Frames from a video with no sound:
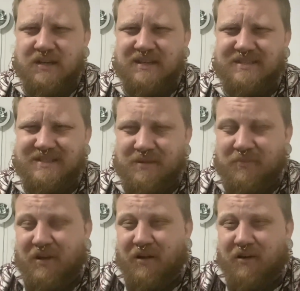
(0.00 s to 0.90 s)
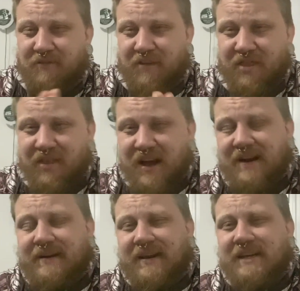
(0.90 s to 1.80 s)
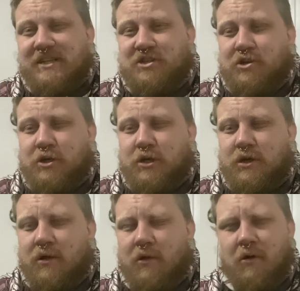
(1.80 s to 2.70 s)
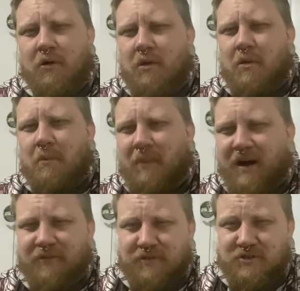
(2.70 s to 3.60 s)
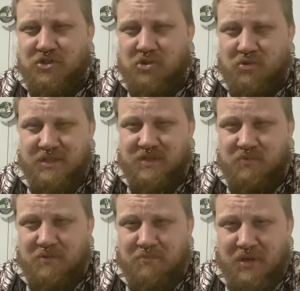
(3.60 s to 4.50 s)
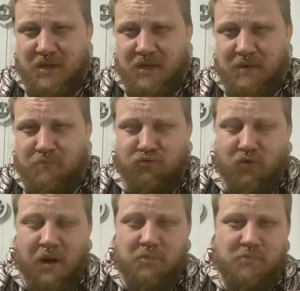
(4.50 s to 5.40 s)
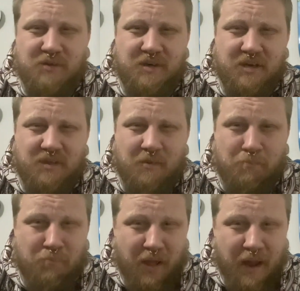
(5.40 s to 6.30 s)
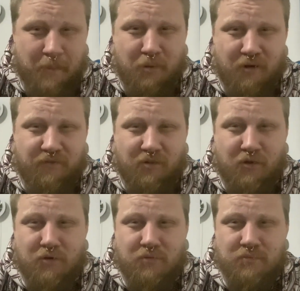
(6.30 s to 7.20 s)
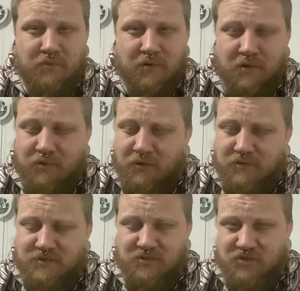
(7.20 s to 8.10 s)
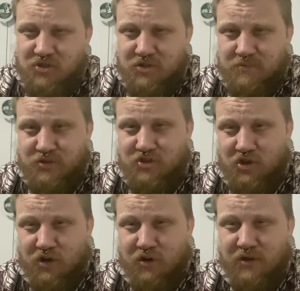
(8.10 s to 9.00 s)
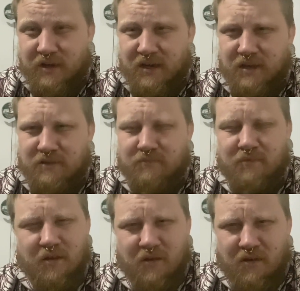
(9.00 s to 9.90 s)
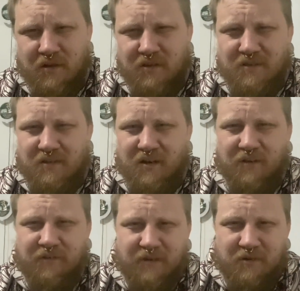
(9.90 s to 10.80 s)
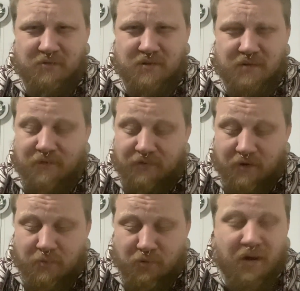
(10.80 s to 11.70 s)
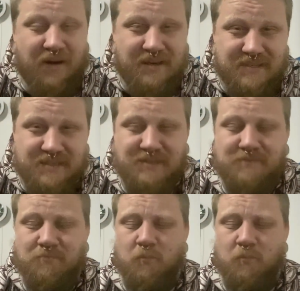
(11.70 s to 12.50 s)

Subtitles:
something of that nature, my first choice would be probably the Black Buffalo. Those are super strong and a fair price.